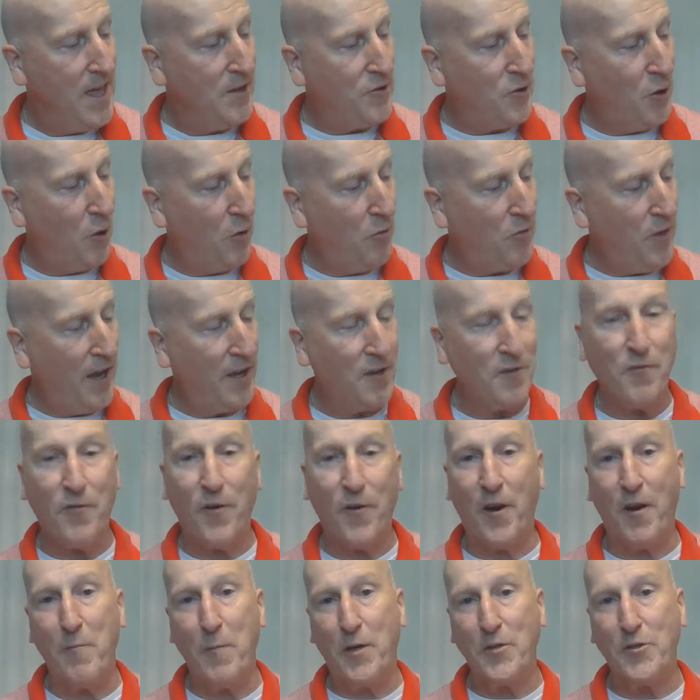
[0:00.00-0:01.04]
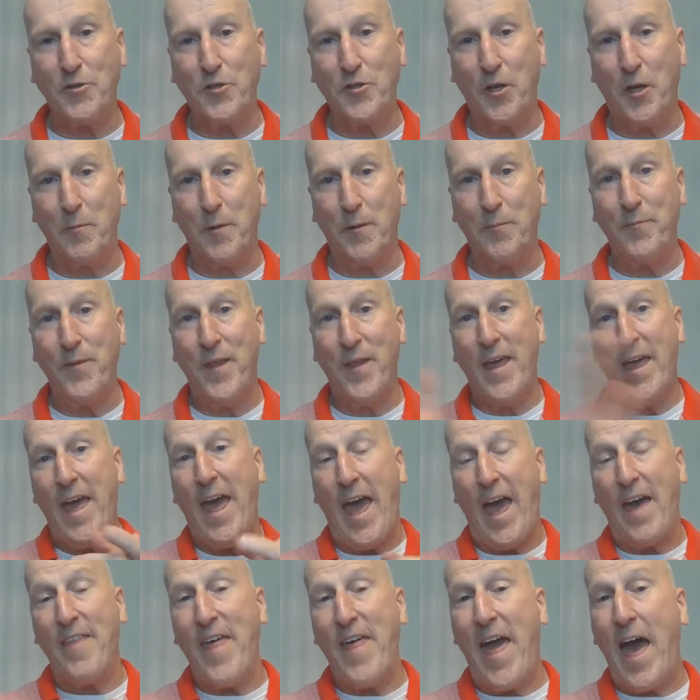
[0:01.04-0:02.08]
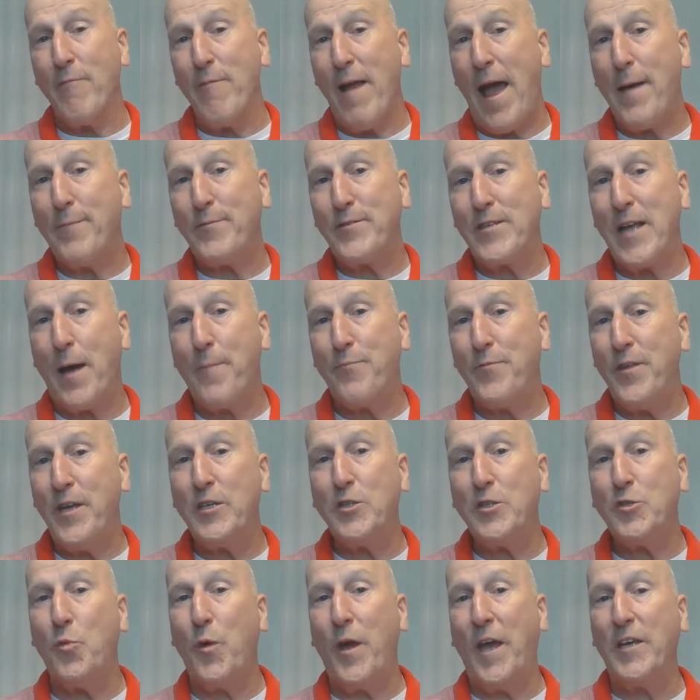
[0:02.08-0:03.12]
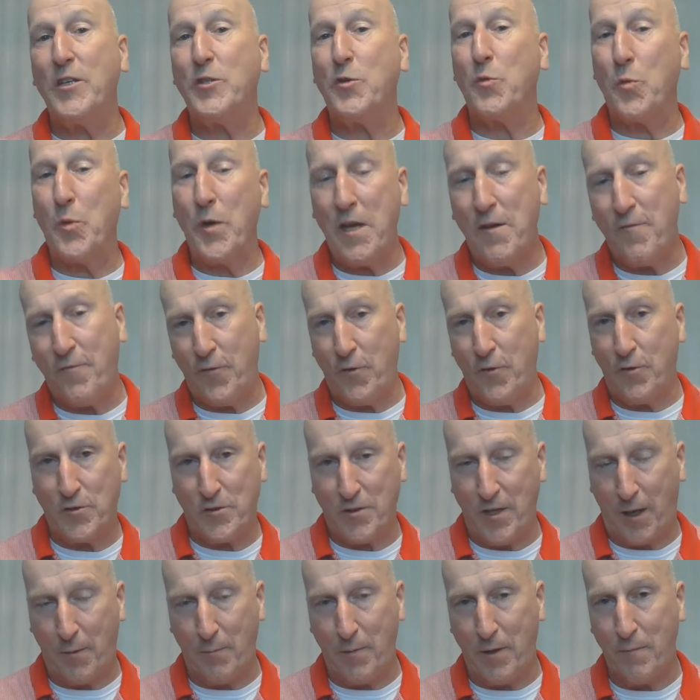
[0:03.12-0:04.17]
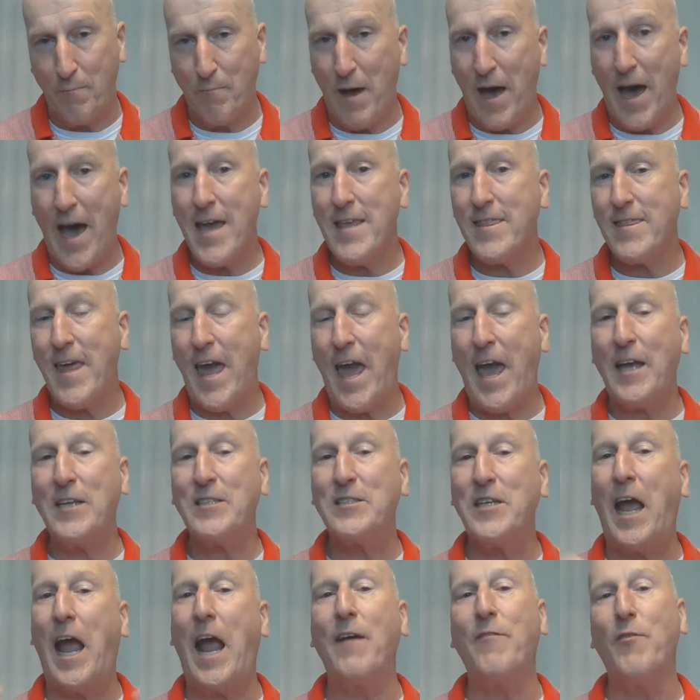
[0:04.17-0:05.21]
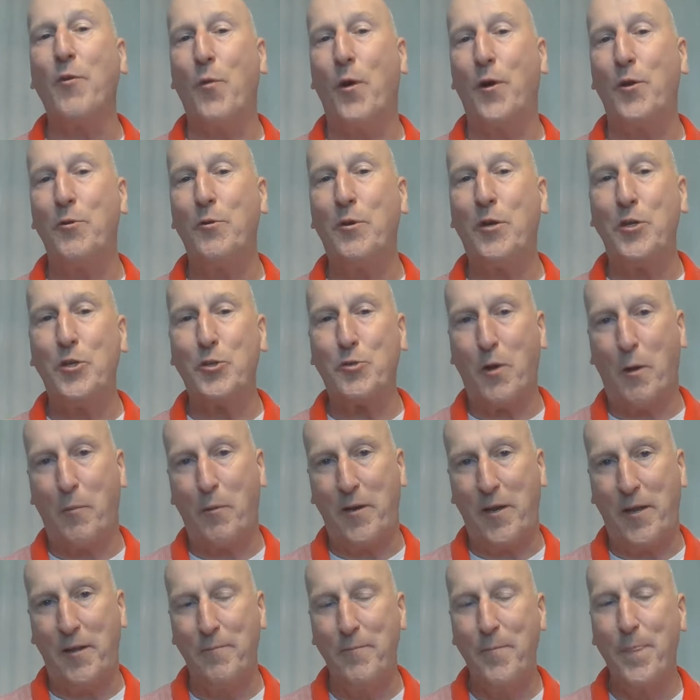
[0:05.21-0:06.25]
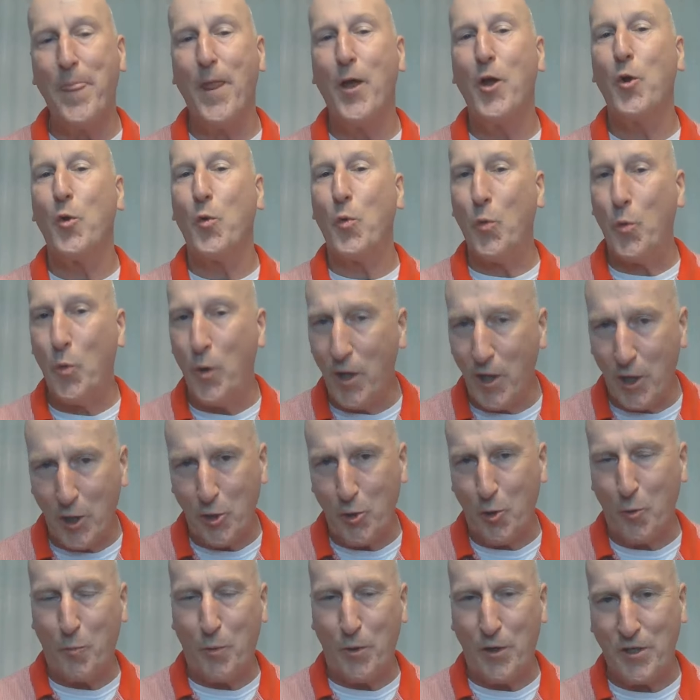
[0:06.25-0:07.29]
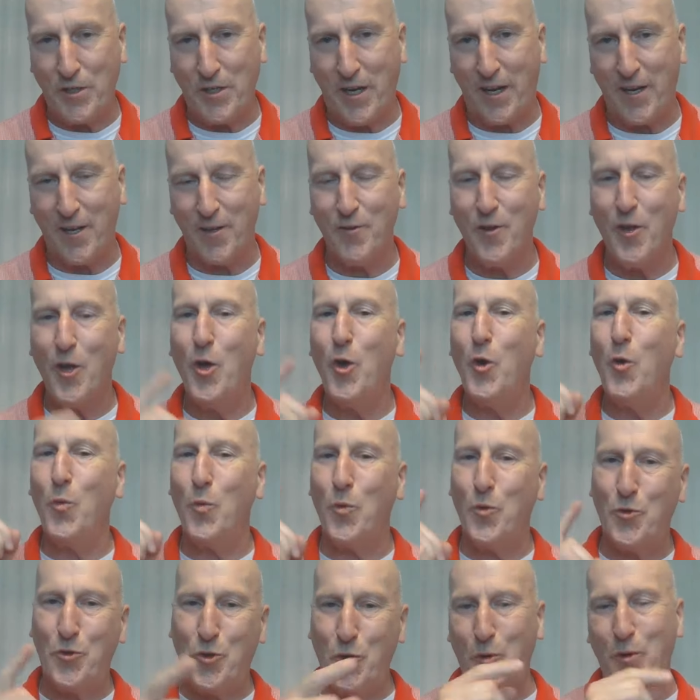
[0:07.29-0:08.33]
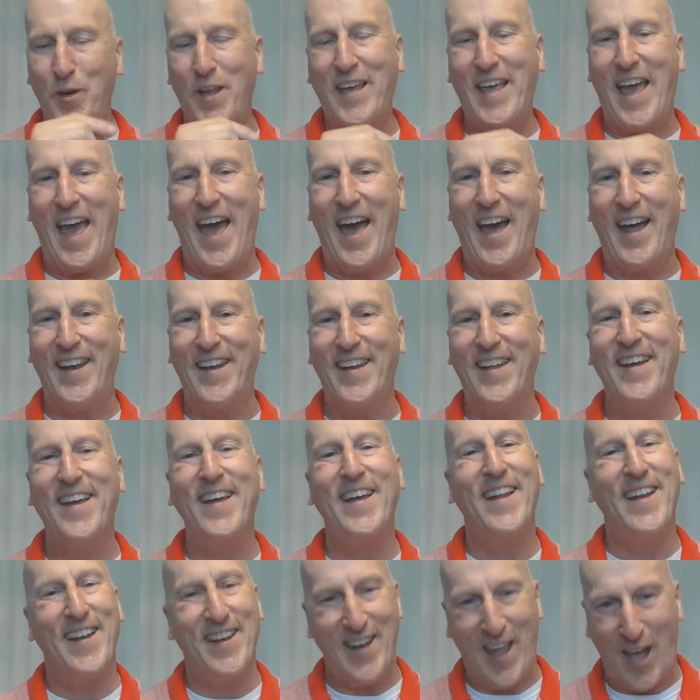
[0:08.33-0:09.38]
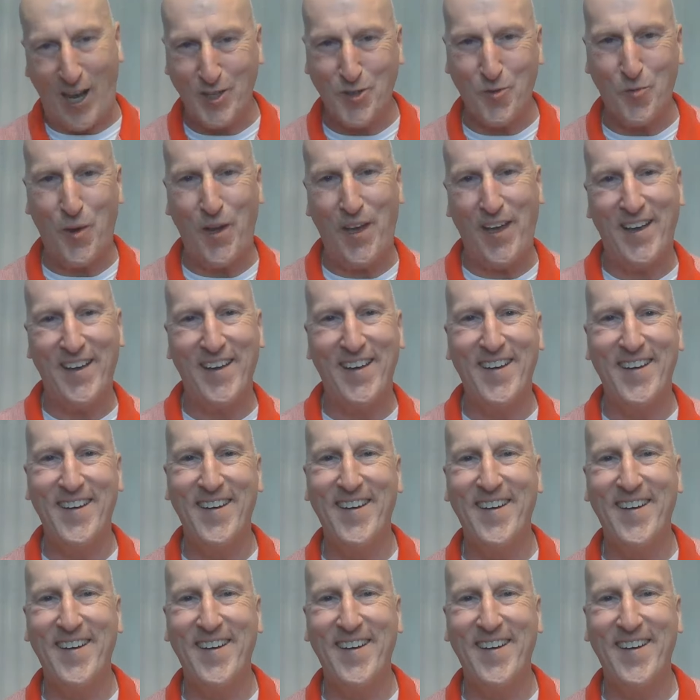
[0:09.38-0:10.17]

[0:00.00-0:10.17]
So thanks very much, gentlemen. And that wraps up this week's refill segment. My thanks to everyone who contributed. Really do appreciate it. We'll do it again next week.